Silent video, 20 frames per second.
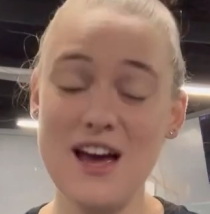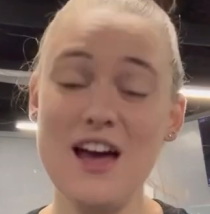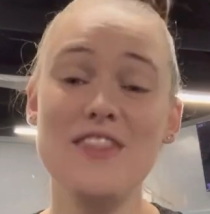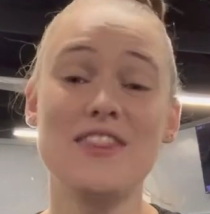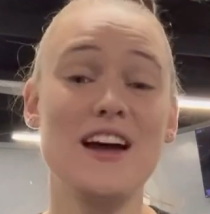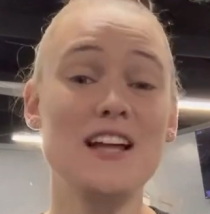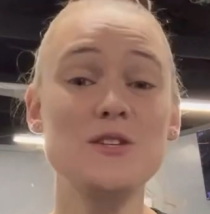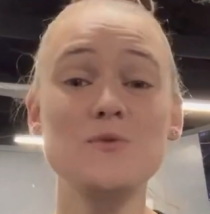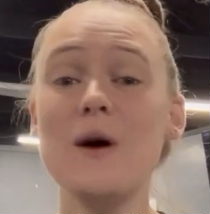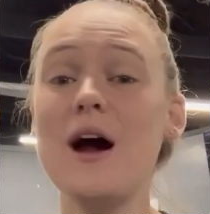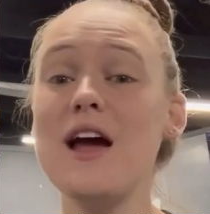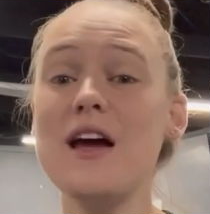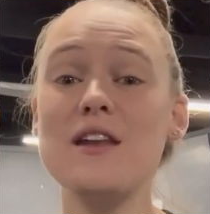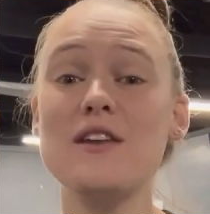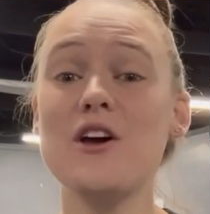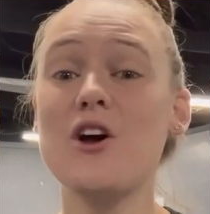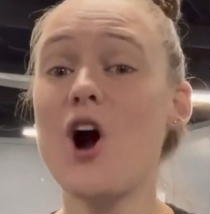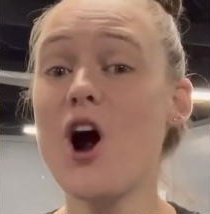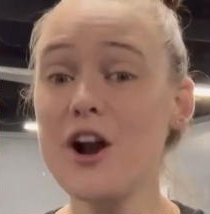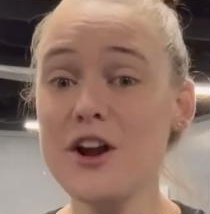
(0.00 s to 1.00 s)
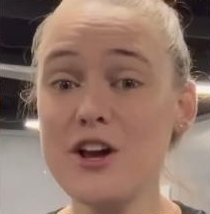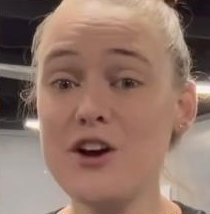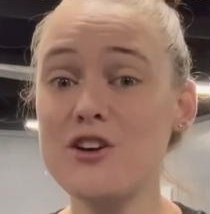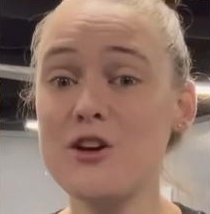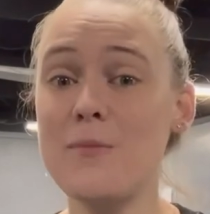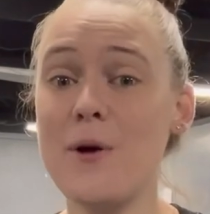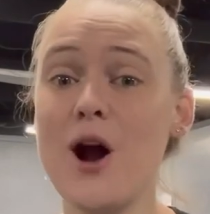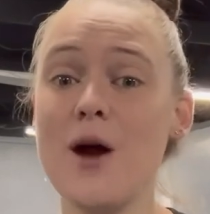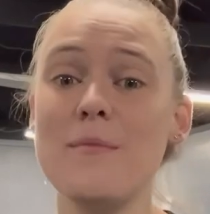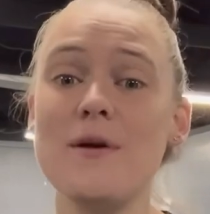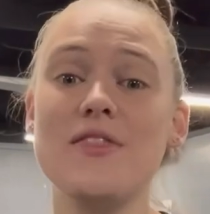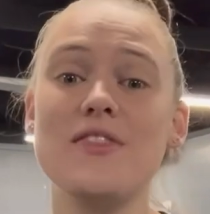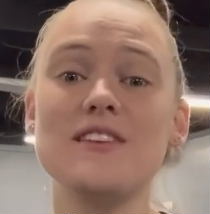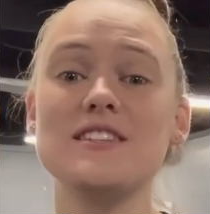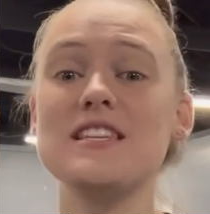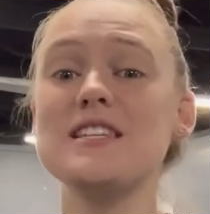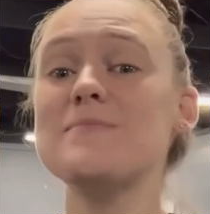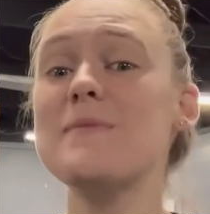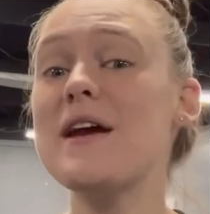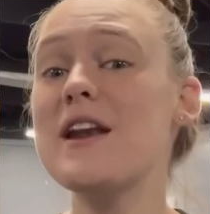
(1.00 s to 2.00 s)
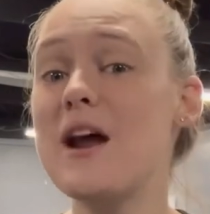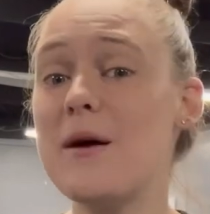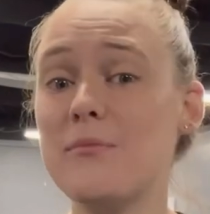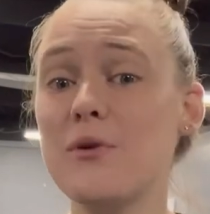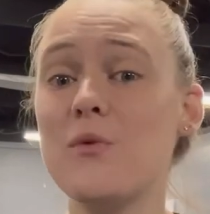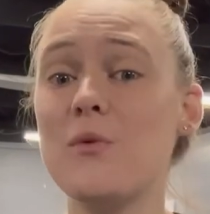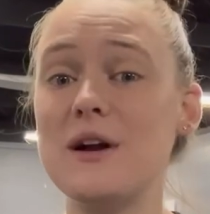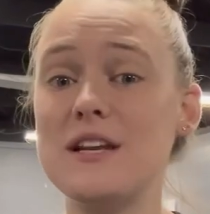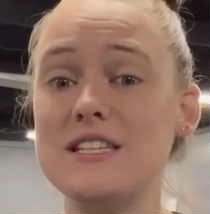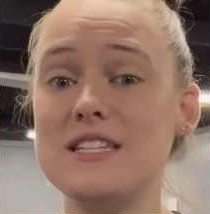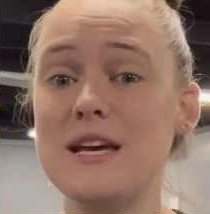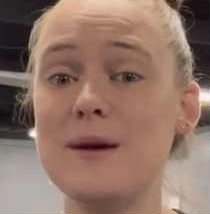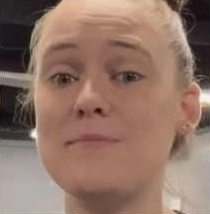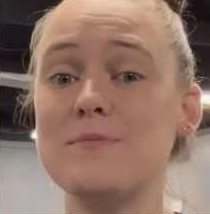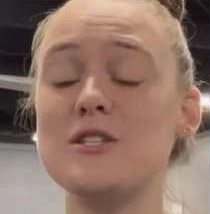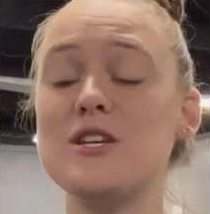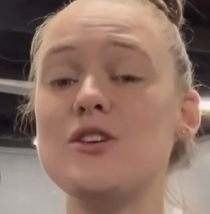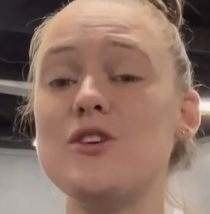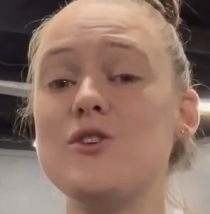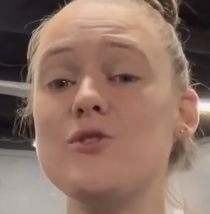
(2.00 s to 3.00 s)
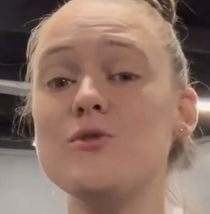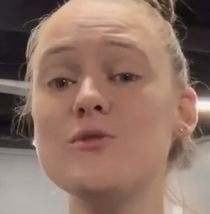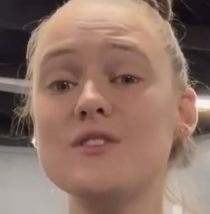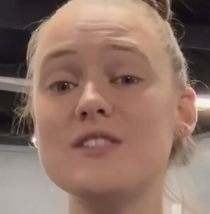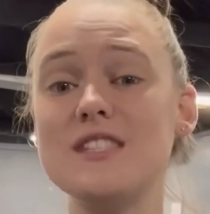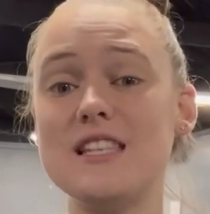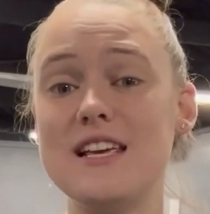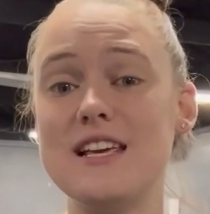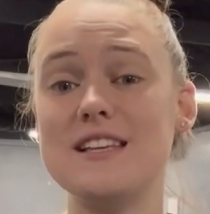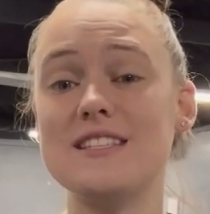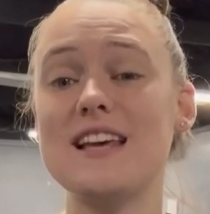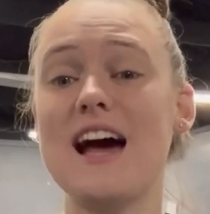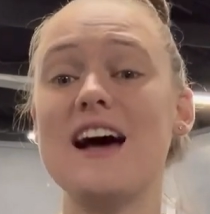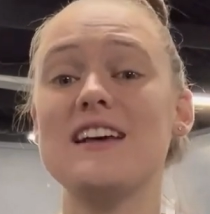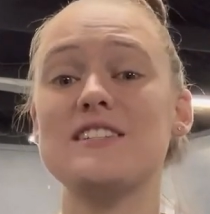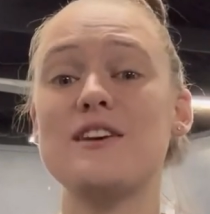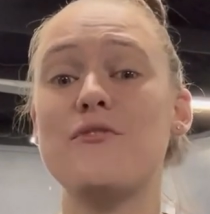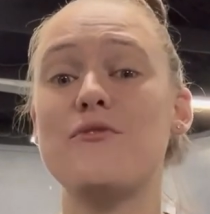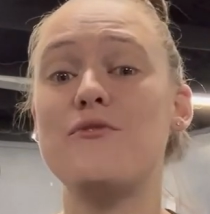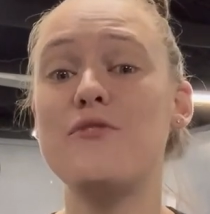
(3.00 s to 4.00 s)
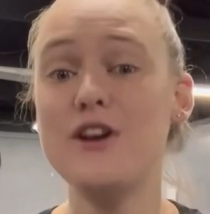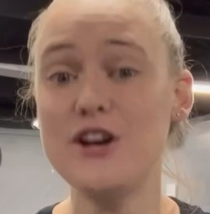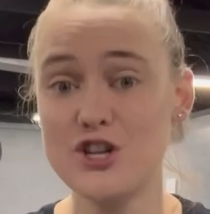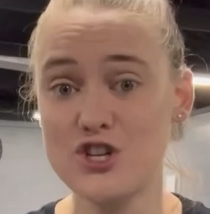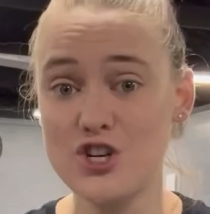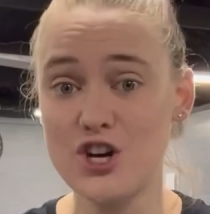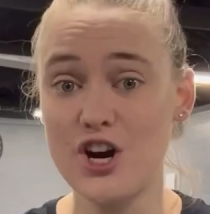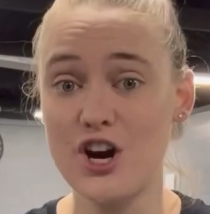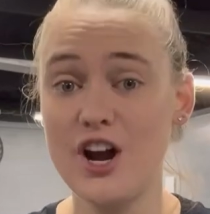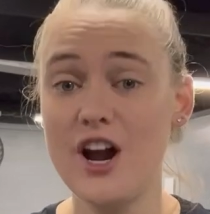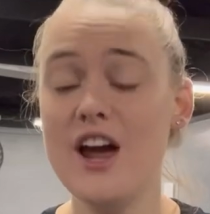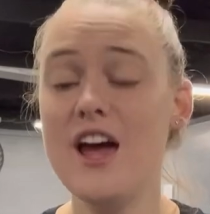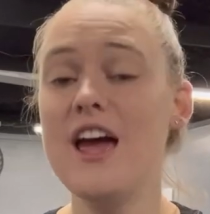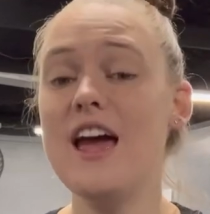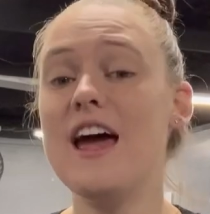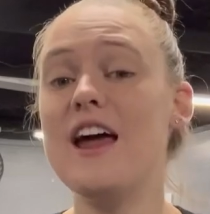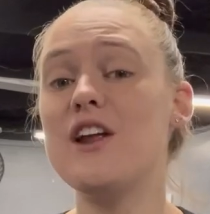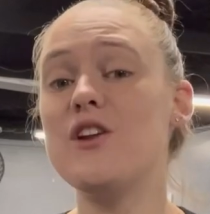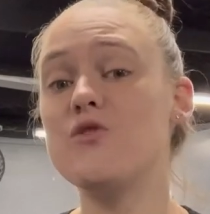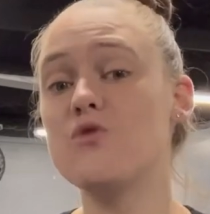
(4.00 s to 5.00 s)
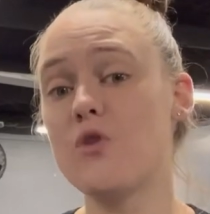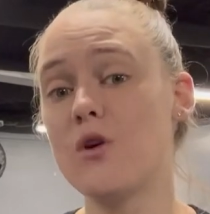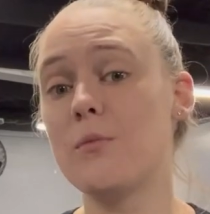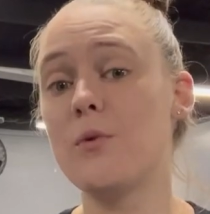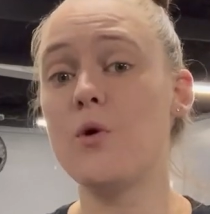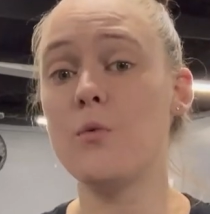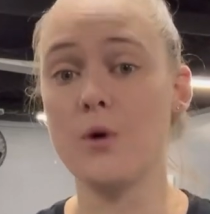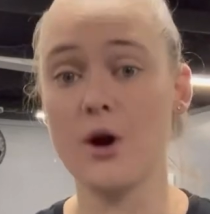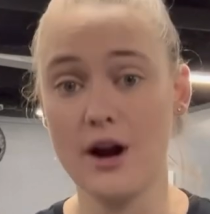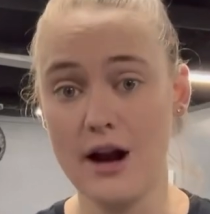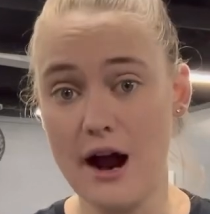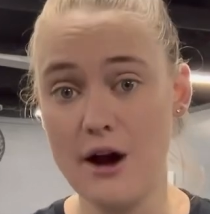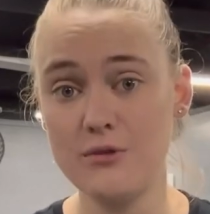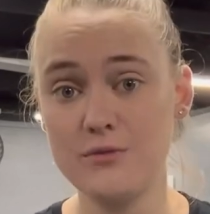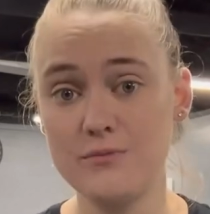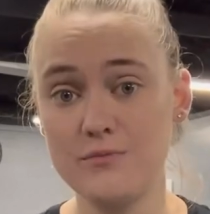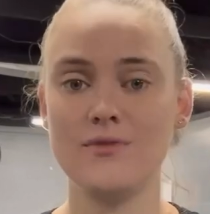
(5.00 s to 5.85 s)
That's why in the cardio department, this is my #1 tip to use these as a finisher in a normal workout.